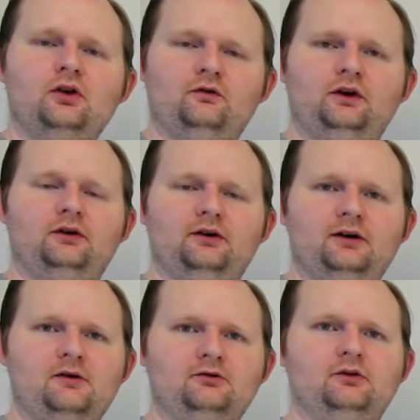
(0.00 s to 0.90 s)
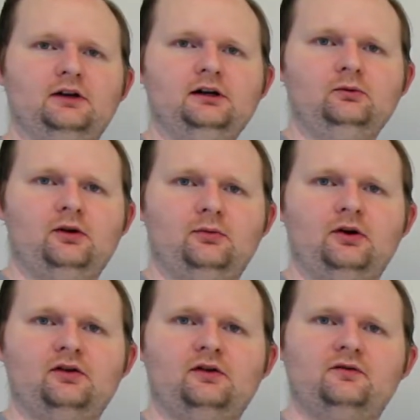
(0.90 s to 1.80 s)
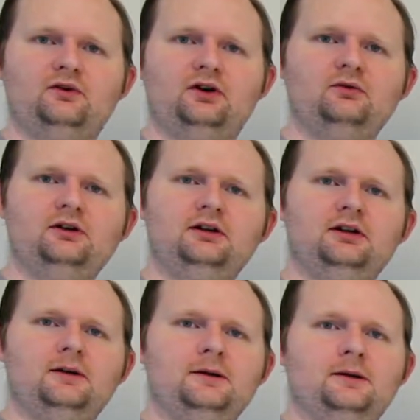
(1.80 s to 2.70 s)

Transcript: figure out how to deal with, because if we're only